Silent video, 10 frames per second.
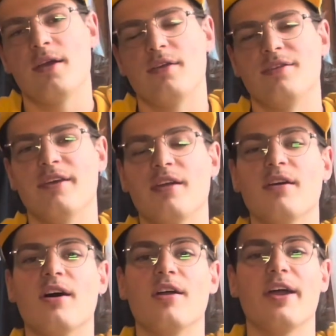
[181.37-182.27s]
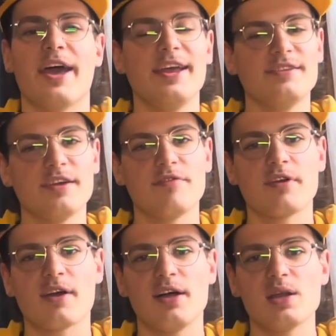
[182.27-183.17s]
There are 8
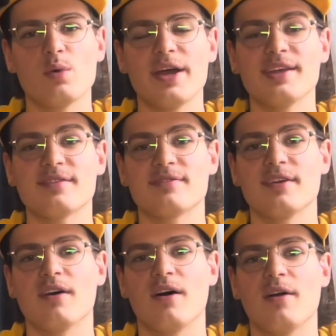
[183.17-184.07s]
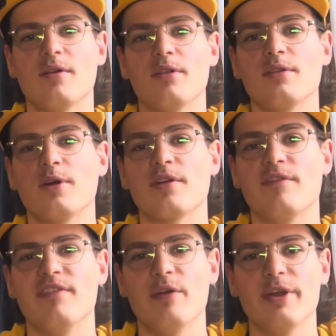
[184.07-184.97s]
different colorways that all look
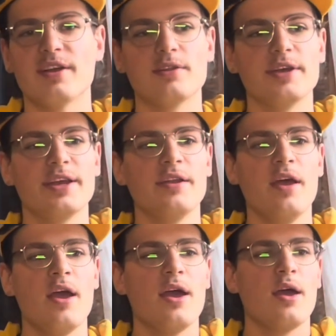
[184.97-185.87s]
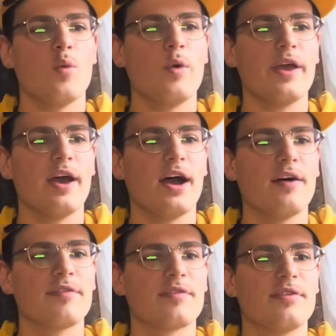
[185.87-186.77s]
very clean. We
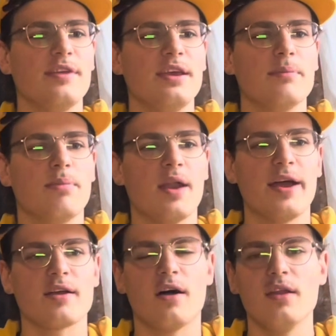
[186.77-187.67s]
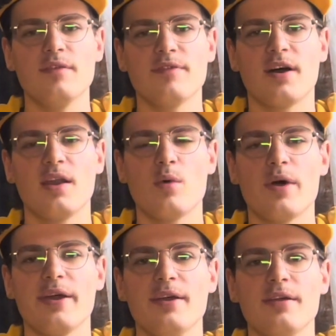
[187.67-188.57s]
have the black olive
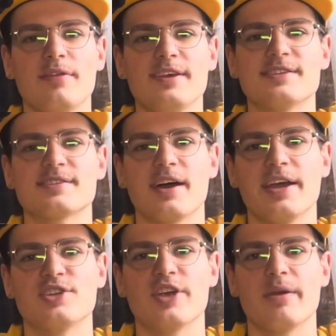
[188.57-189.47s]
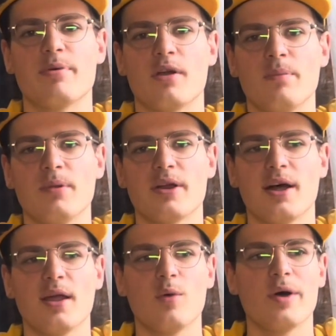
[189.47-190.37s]
colorway, the sky jay purple
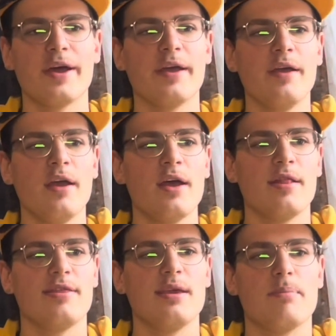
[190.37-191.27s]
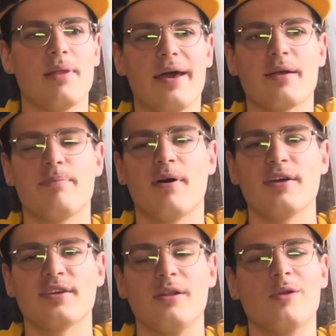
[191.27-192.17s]
colorway, the black
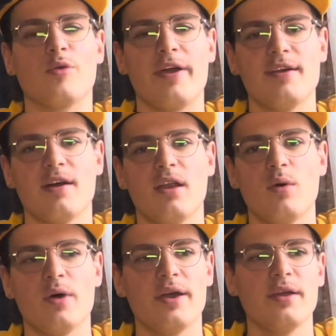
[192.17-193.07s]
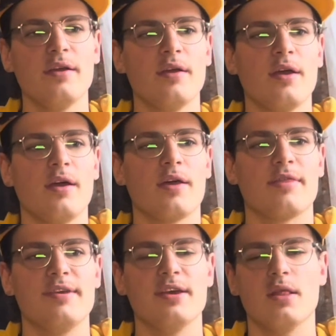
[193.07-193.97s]
particle gray colorway,
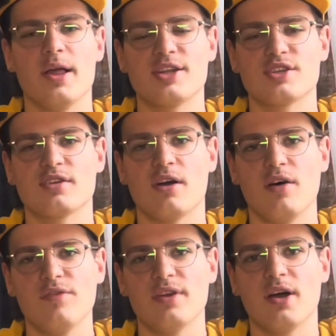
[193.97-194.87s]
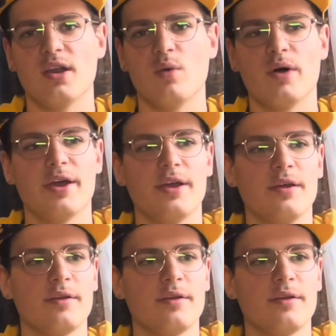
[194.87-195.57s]
the legend coffee colorway,